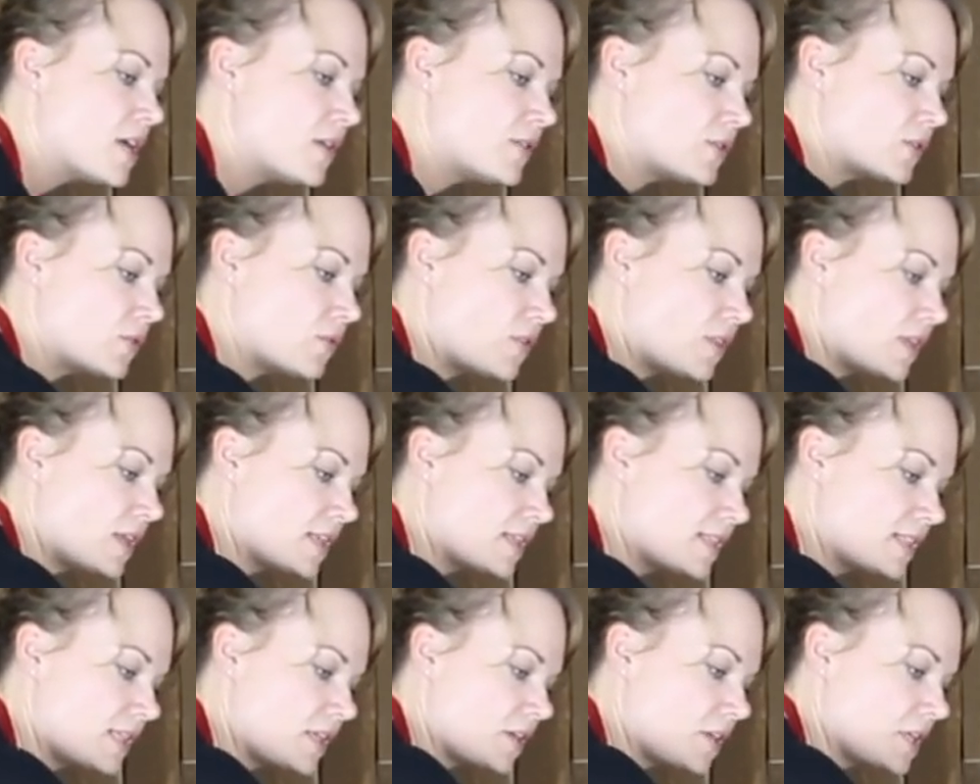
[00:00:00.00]
So
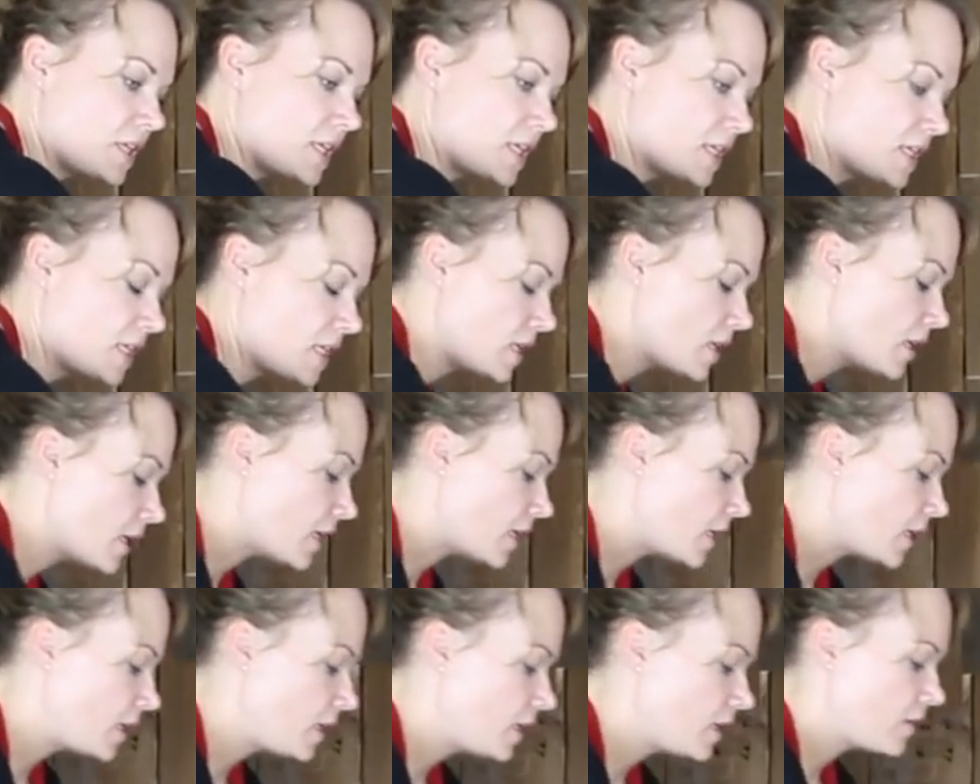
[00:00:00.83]
this area
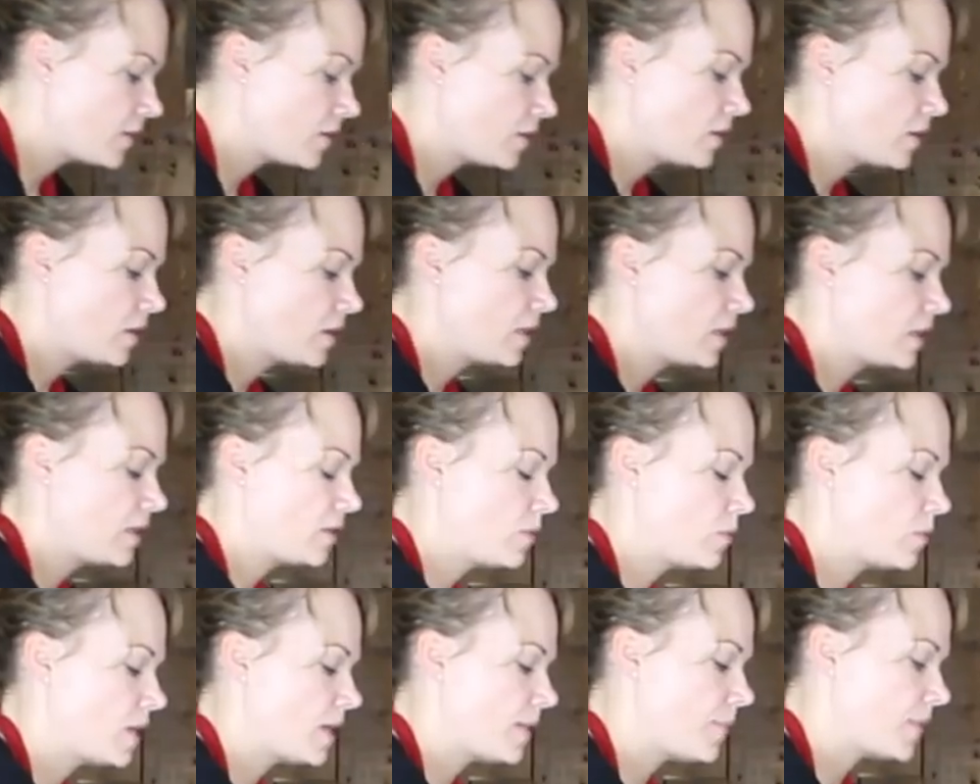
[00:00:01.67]
here
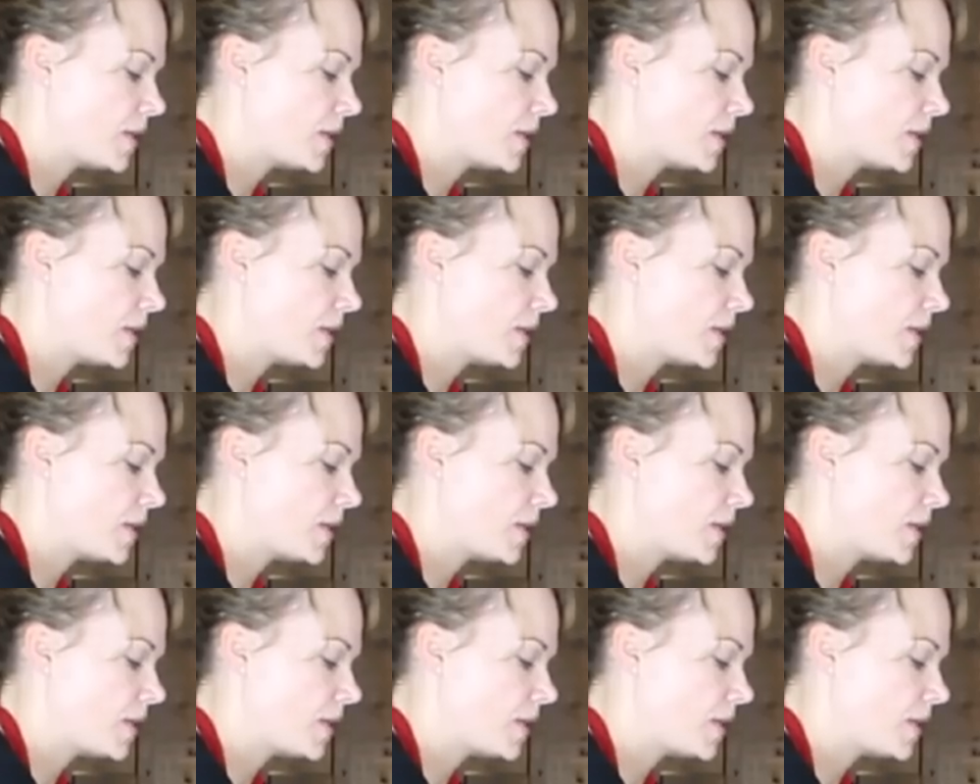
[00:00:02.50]
where